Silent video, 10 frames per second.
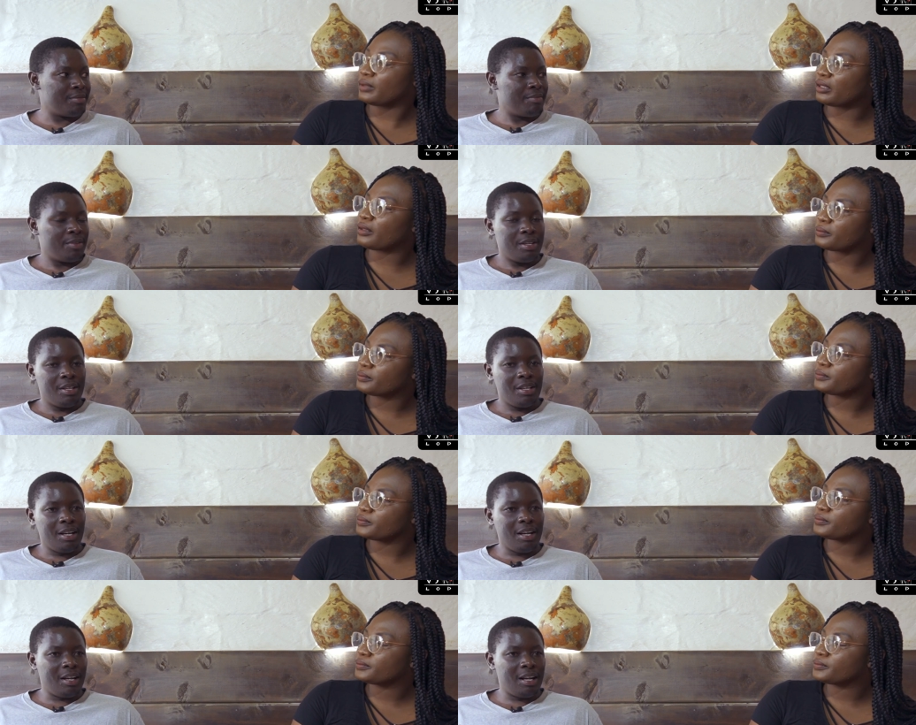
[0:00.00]
Speaker 1: Yeah.
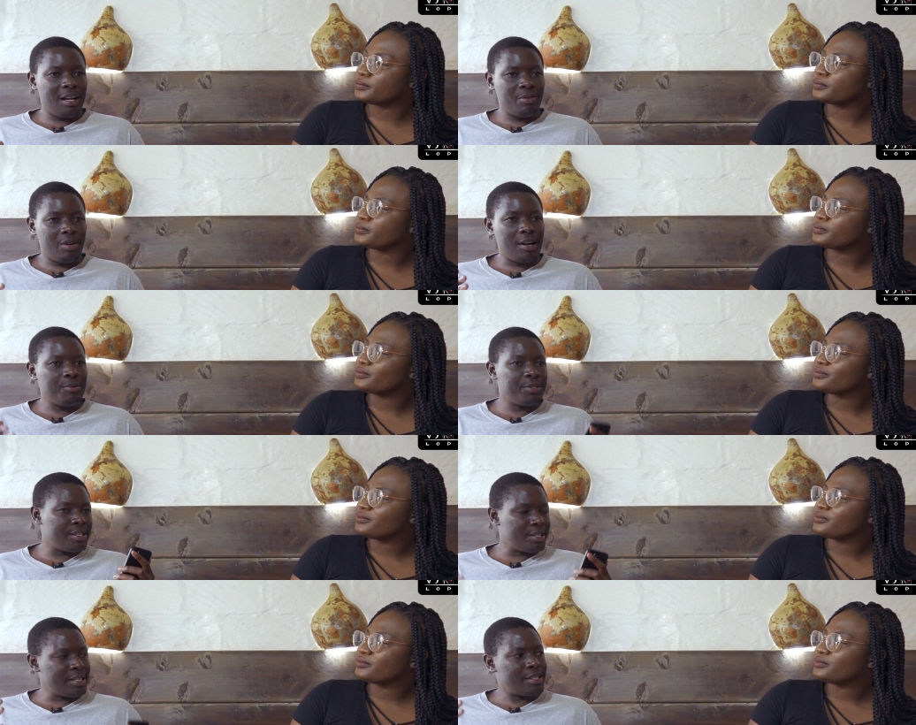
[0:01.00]
Uh, how, how was
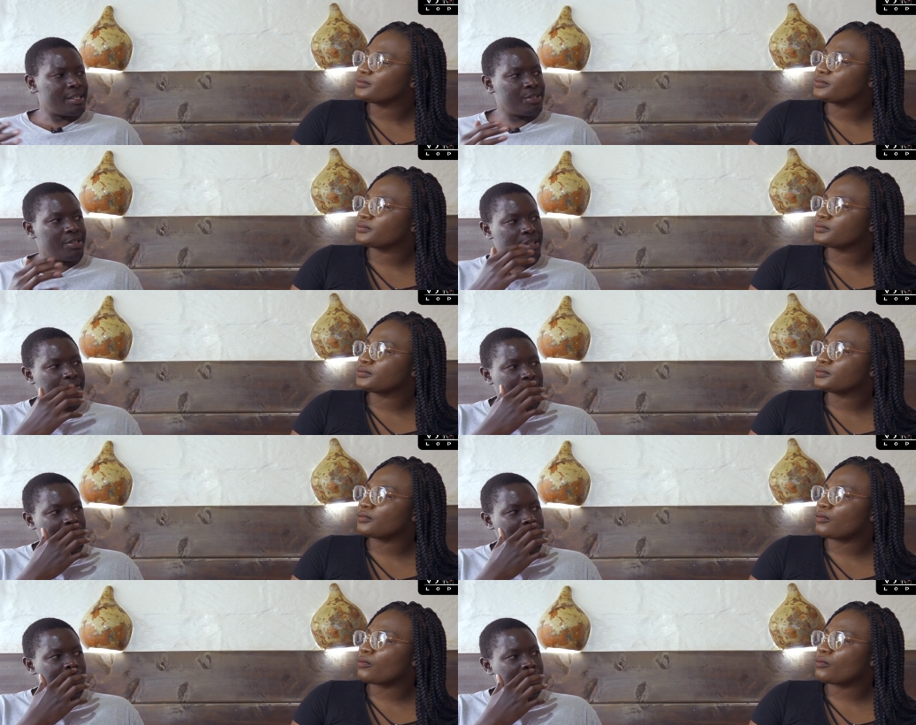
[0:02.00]
the transitioning for
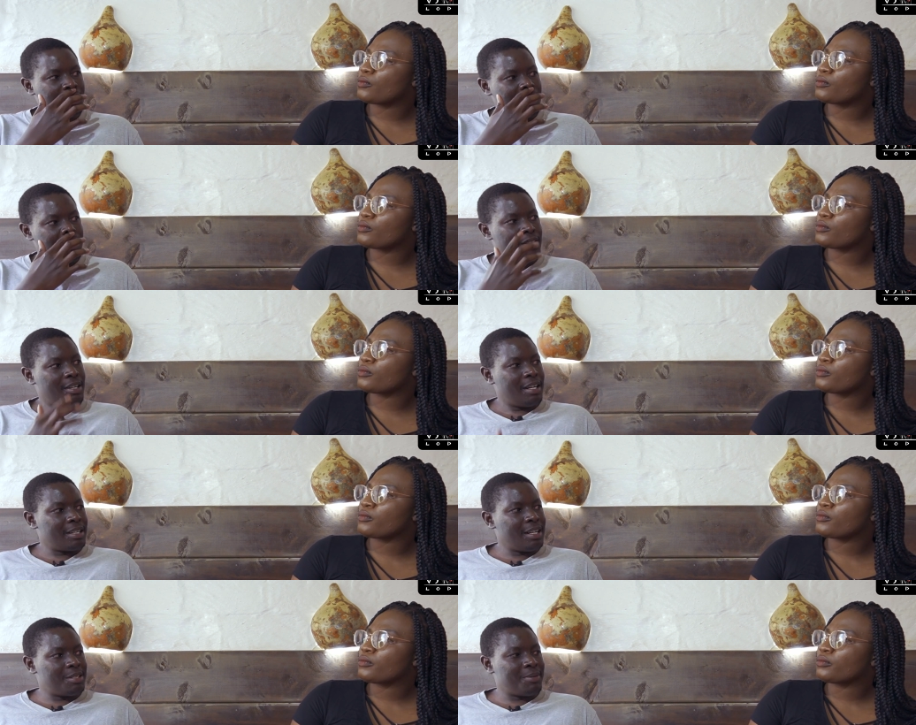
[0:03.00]
you
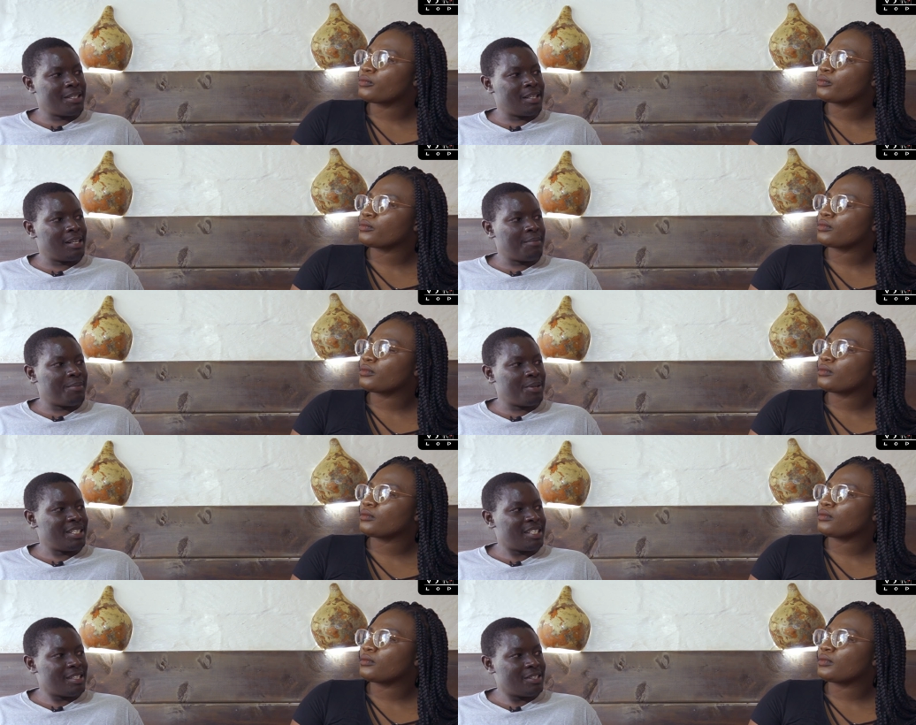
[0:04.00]
at that particular
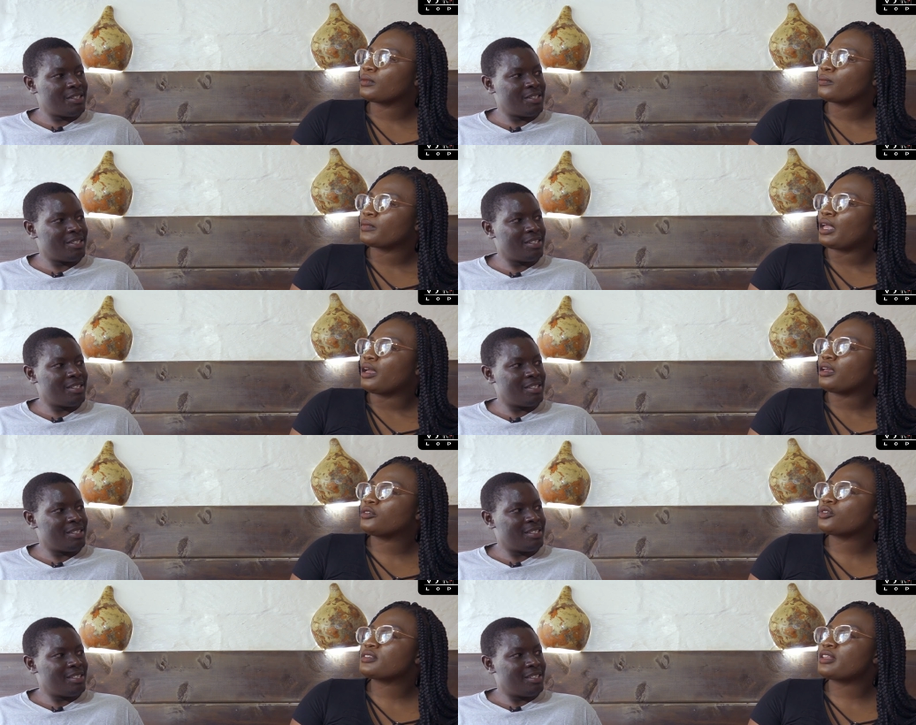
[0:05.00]
point?
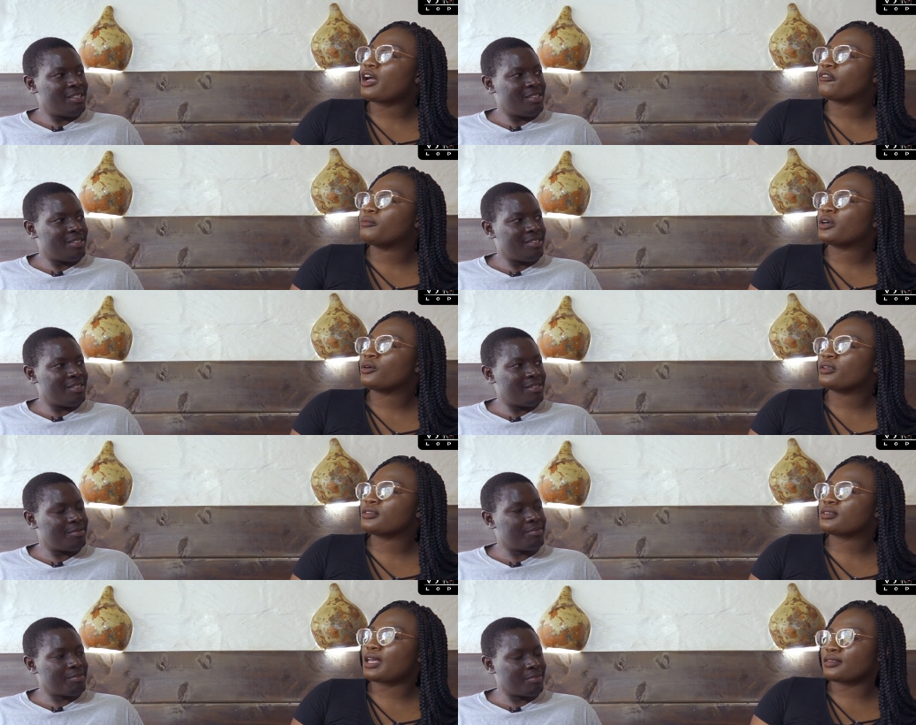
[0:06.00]
Speaker 2: It was tough
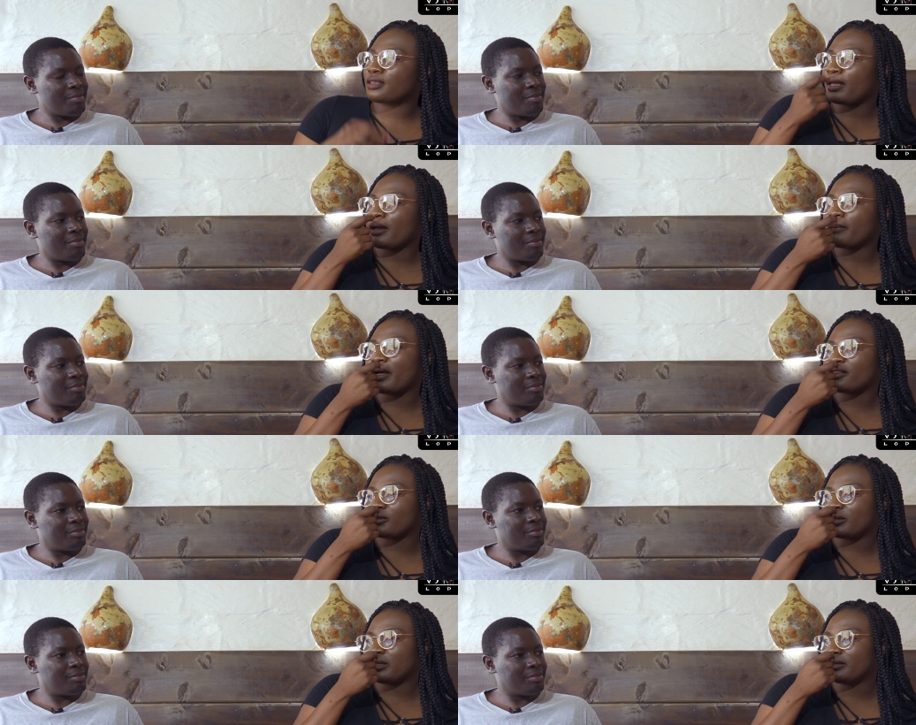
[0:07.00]
because as a young
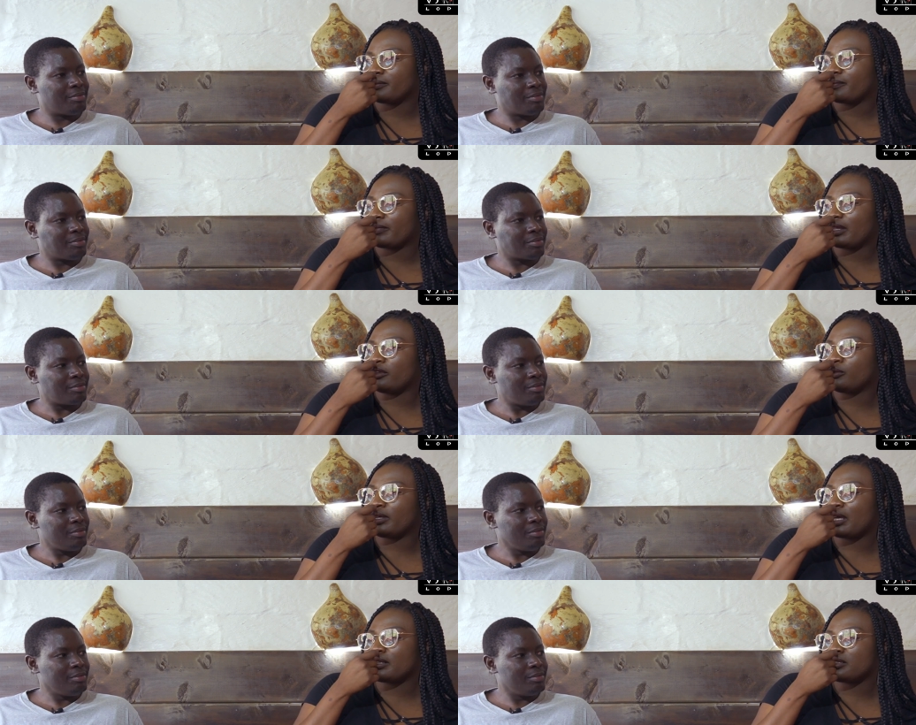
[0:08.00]
person, you
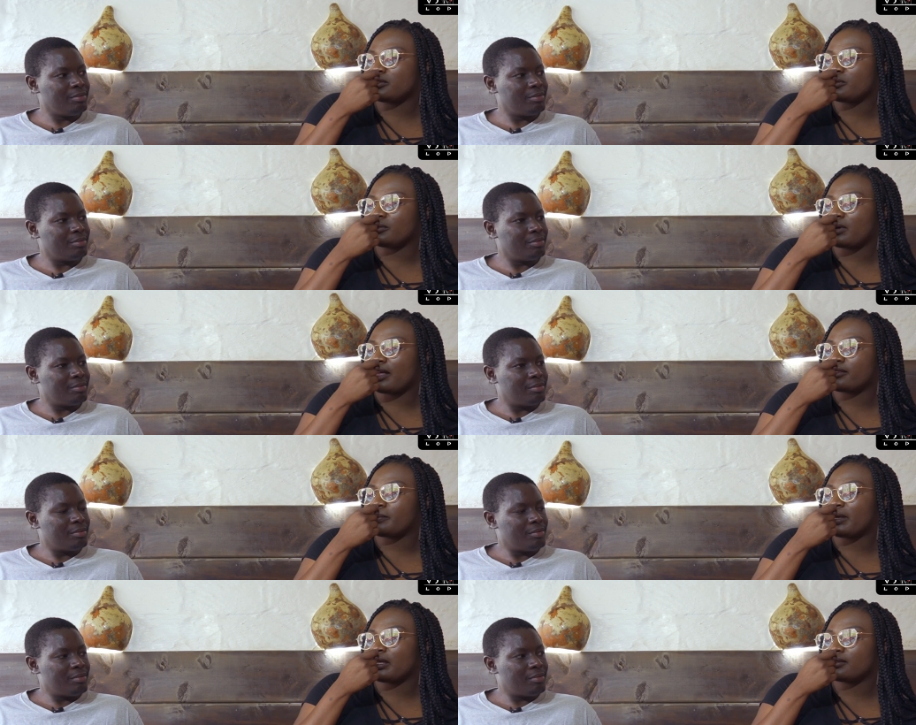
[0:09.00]
get into a
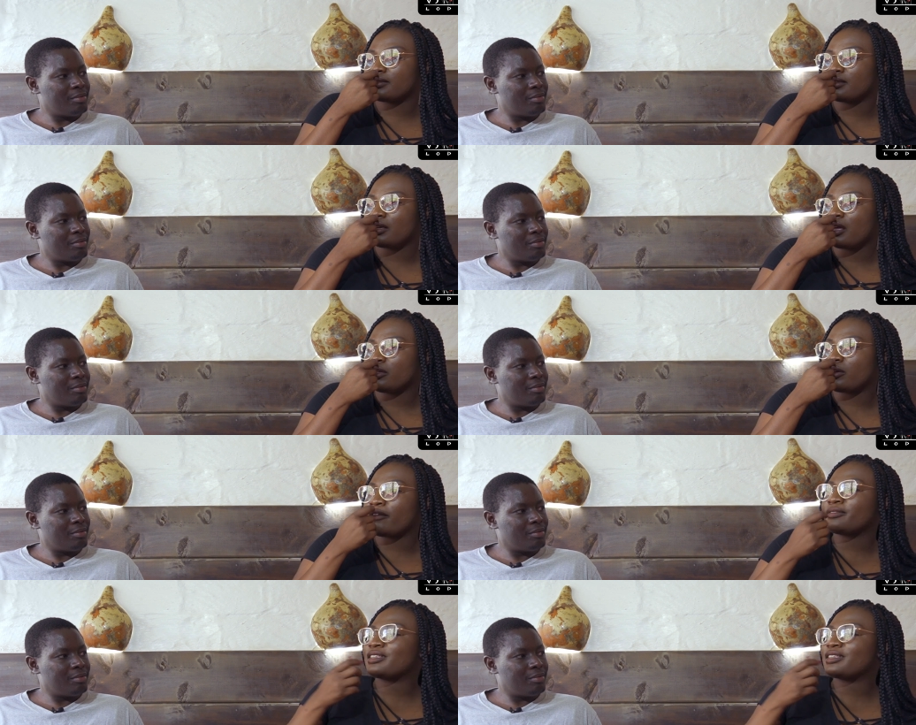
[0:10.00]
space, you have